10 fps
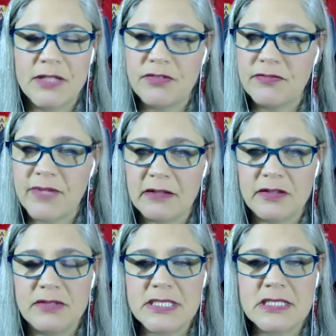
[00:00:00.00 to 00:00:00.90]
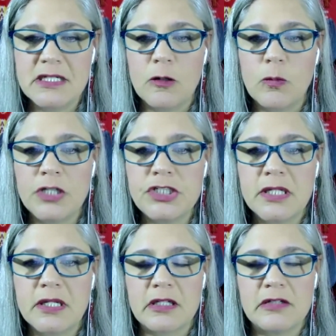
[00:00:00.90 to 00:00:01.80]
If you value listening or
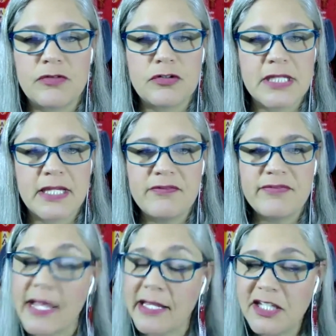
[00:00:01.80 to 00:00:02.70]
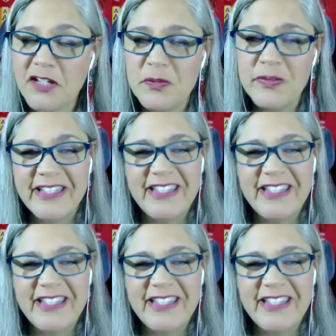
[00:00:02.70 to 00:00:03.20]
watching and can afford to give, thank you.